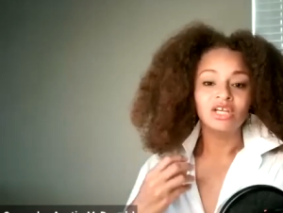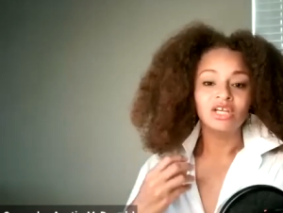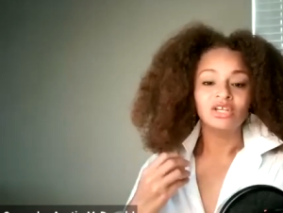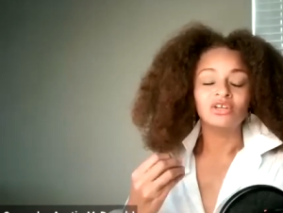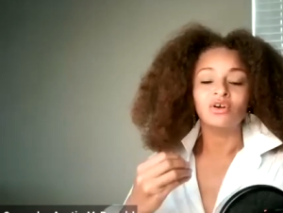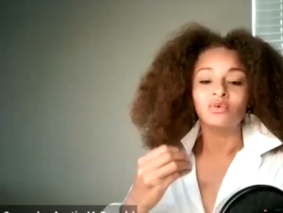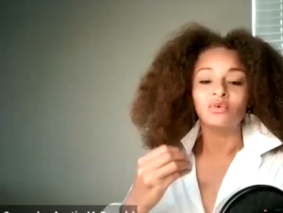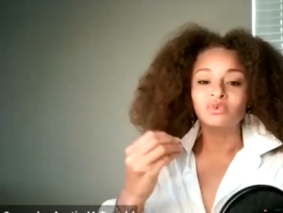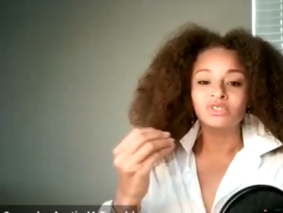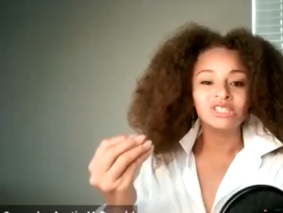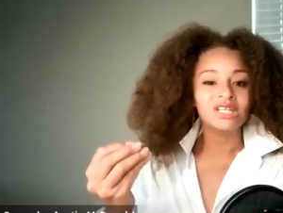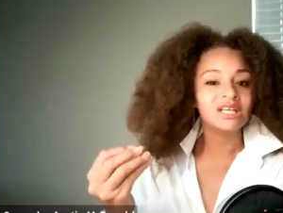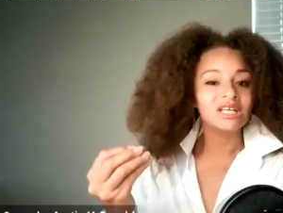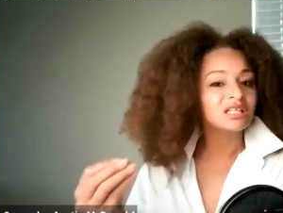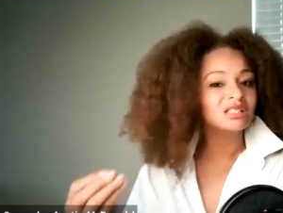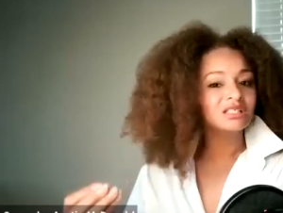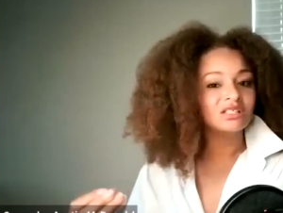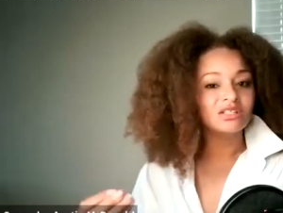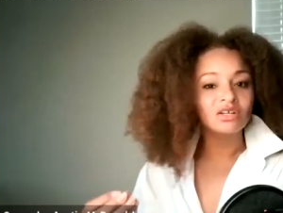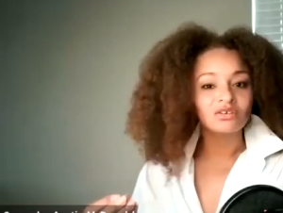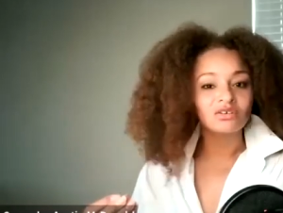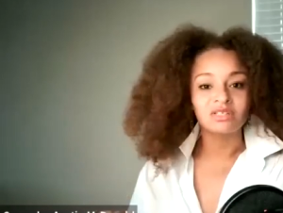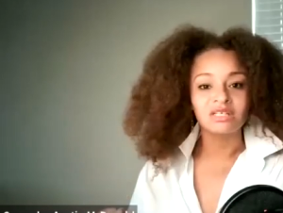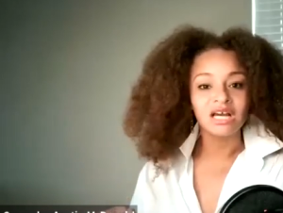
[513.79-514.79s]
you know when she
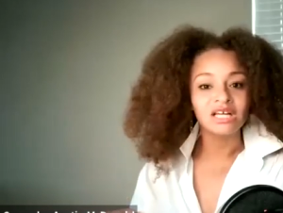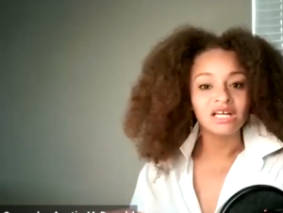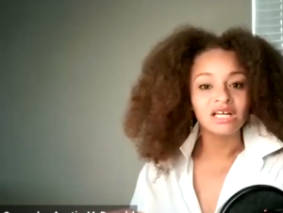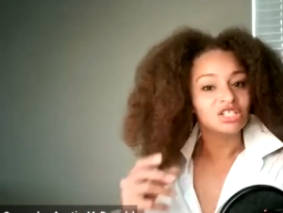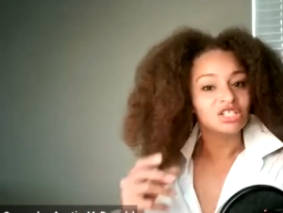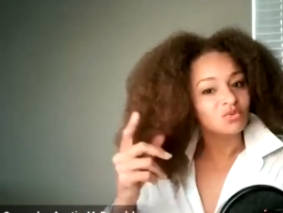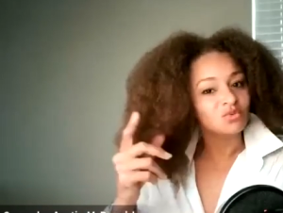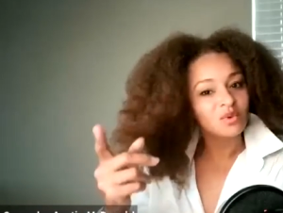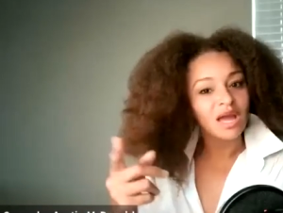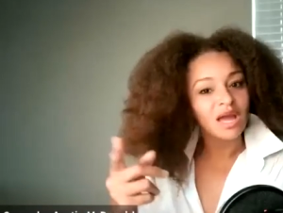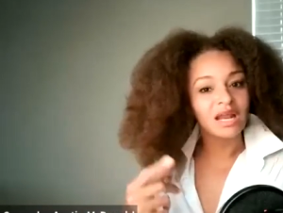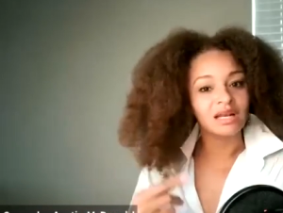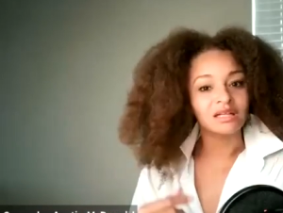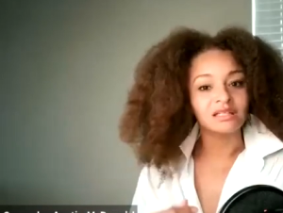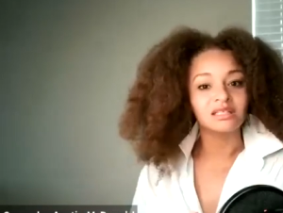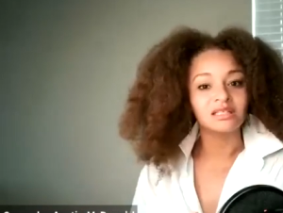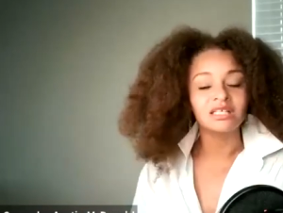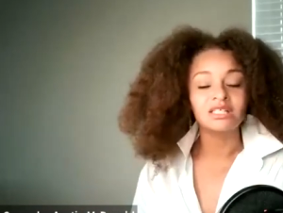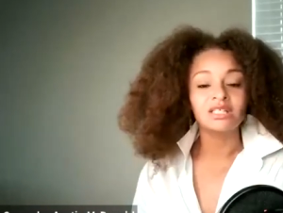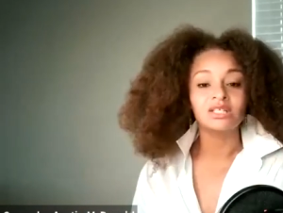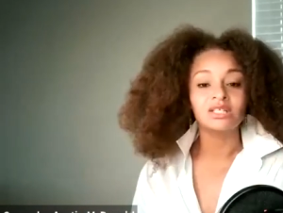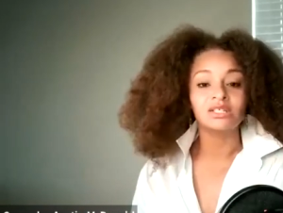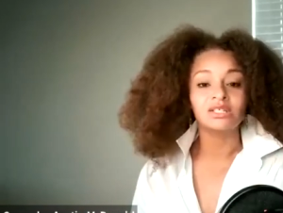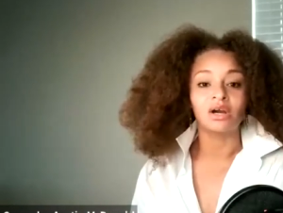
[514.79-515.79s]
gets those nudges we got to
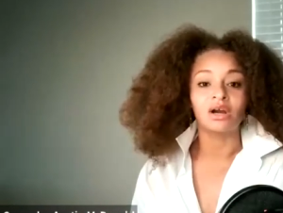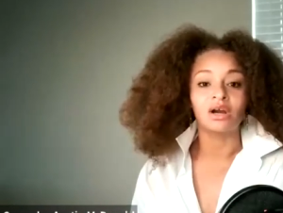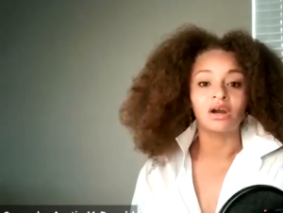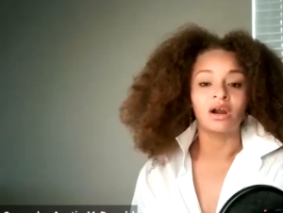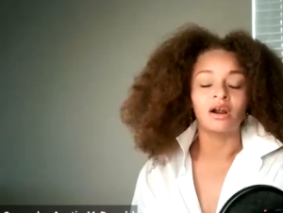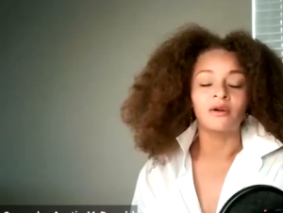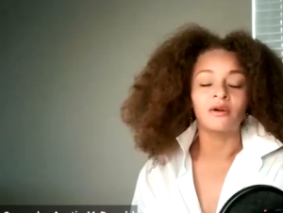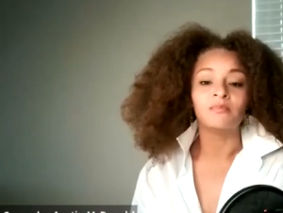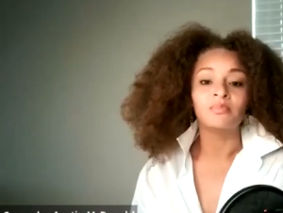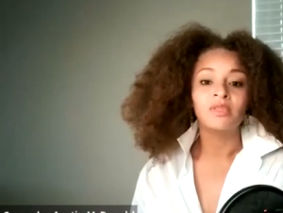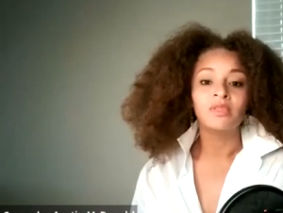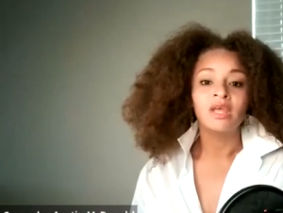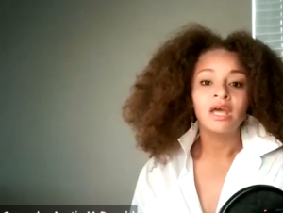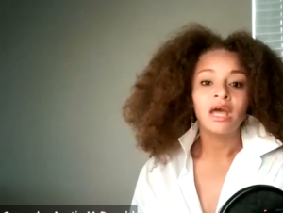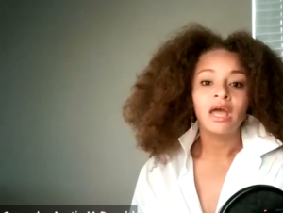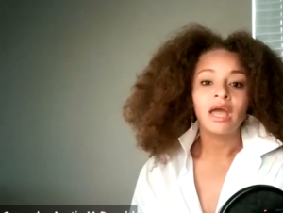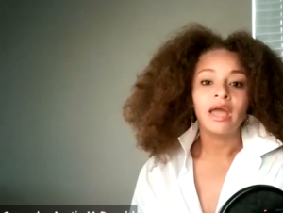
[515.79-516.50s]
listen to her